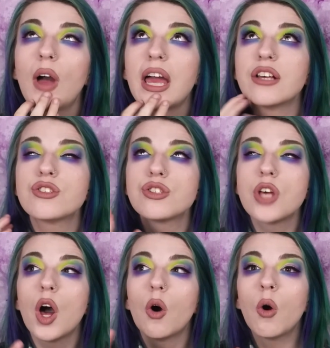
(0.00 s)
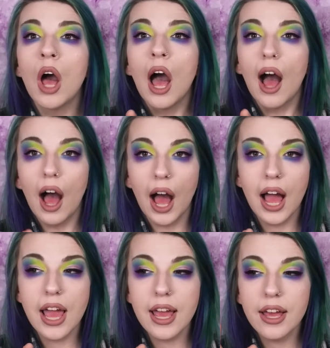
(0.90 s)
Okay, so
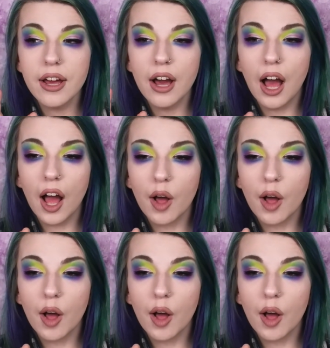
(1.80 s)
I,